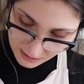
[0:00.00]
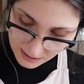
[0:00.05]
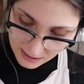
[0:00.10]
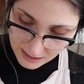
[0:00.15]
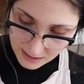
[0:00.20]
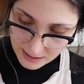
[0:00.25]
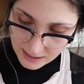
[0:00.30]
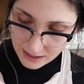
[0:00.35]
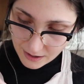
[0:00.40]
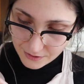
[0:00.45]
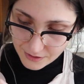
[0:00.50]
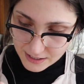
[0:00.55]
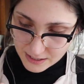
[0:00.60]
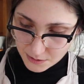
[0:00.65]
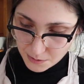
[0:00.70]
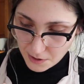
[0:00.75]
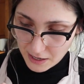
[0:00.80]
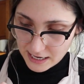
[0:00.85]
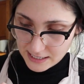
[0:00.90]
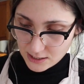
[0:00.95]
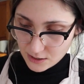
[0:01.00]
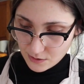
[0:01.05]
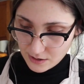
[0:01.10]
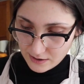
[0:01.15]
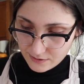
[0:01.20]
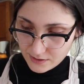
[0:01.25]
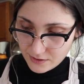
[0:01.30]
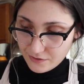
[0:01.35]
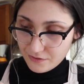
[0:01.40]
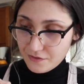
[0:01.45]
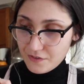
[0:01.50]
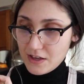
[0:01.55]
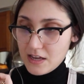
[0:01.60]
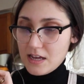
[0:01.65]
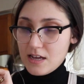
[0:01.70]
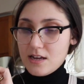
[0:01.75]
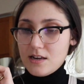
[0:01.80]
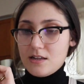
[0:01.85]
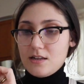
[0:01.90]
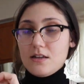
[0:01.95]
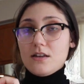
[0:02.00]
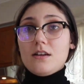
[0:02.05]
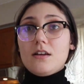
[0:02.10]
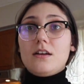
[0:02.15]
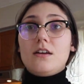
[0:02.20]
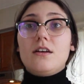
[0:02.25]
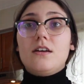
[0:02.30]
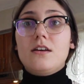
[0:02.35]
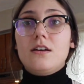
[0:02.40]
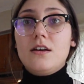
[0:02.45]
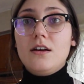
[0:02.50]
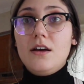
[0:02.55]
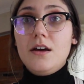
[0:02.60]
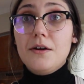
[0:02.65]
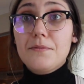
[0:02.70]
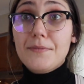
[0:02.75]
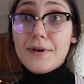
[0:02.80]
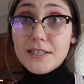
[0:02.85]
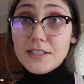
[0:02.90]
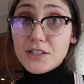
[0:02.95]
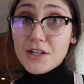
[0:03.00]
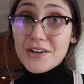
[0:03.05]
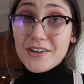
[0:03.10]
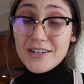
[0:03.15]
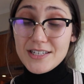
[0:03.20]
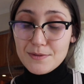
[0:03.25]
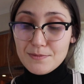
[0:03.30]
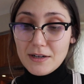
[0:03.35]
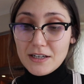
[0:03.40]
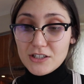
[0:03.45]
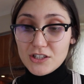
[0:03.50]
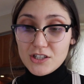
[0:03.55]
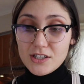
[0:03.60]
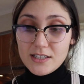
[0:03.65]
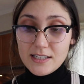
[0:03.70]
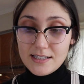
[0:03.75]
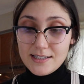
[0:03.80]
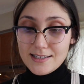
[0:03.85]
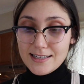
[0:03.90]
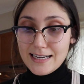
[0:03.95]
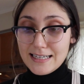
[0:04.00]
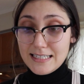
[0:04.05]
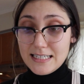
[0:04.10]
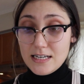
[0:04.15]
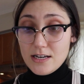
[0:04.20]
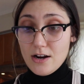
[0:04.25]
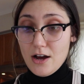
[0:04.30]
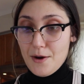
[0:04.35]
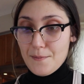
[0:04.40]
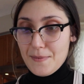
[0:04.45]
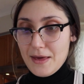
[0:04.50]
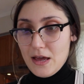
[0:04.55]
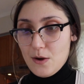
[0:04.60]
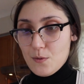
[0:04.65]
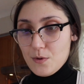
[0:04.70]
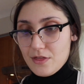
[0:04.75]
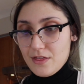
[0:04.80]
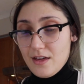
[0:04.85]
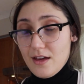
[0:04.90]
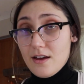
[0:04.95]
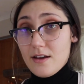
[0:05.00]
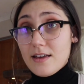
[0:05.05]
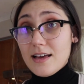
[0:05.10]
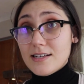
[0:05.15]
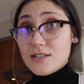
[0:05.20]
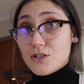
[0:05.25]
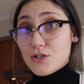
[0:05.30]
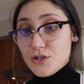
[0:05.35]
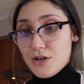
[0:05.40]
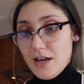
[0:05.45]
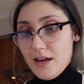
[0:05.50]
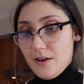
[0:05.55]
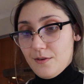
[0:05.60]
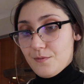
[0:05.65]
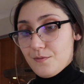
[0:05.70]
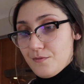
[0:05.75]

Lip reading: And now this way I don't have to feed my starter as much since I did not bake with it yesterday.